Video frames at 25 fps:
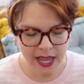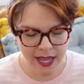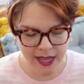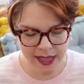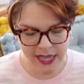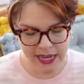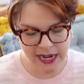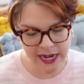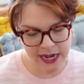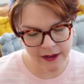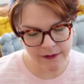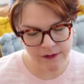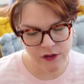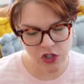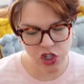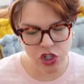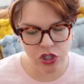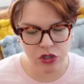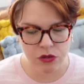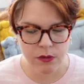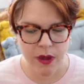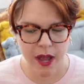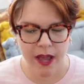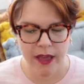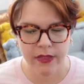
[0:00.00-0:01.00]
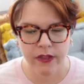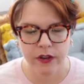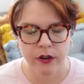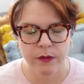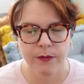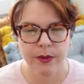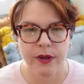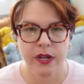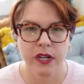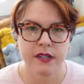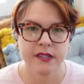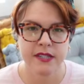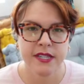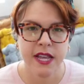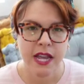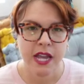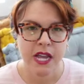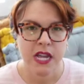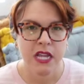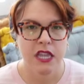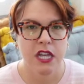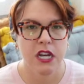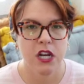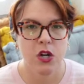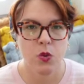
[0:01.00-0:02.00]
And then I have 2 other books
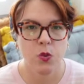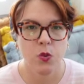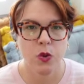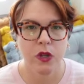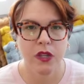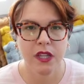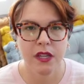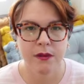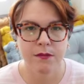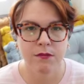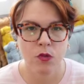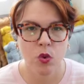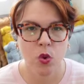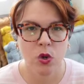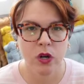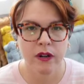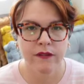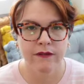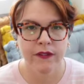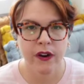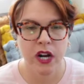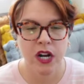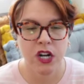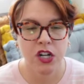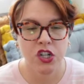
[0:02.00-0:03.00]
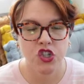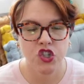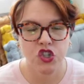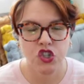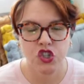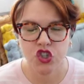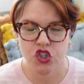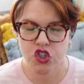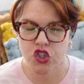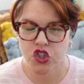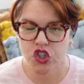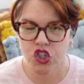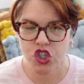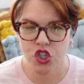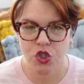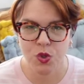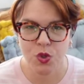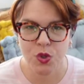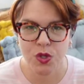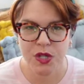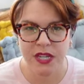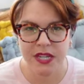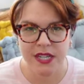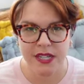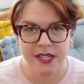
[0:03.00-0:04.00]
that are really more of our
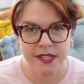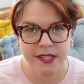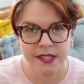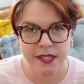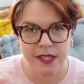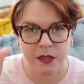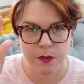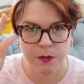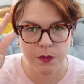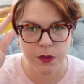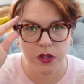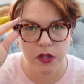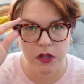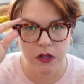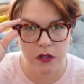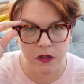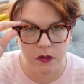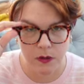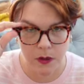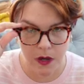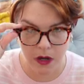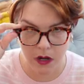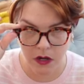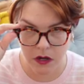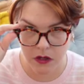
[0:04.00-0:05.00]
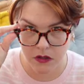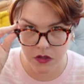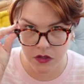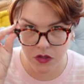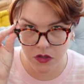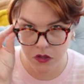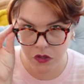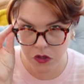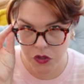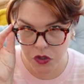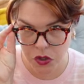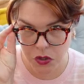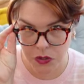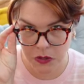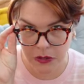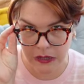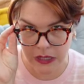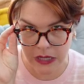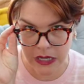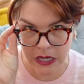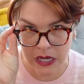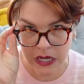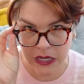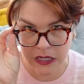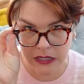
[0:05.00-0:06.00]
studious books, right? Our
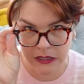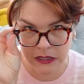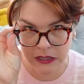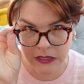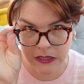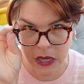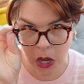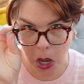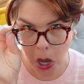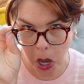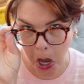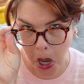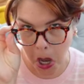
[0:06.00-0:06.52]
studious